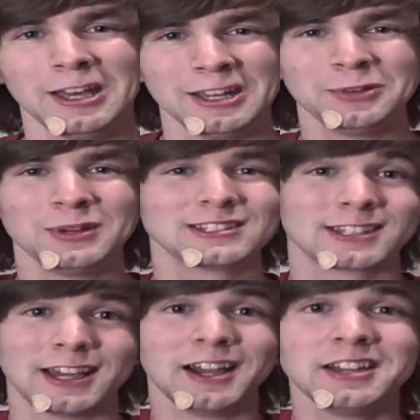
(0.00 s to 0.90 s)
Anyways,
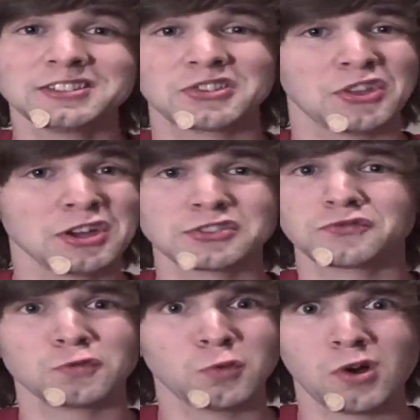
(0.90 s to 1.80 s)
guys, thanks
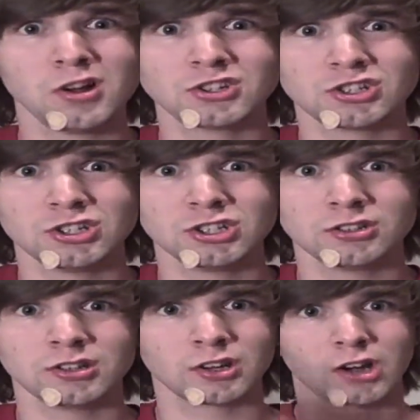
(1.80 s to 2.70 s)
for
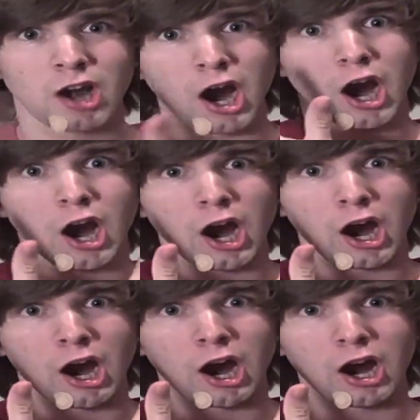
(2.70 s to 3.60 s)
watching.
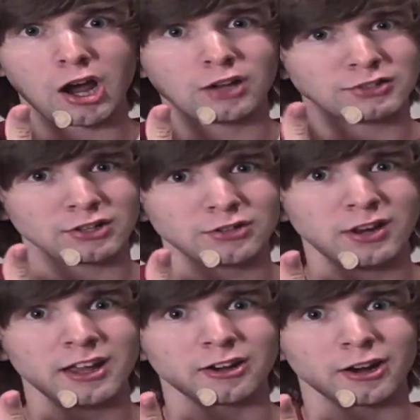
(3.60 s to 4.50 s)
I'll talk to you
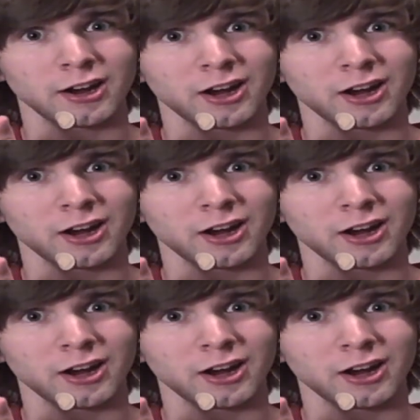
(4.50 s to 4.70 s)
later.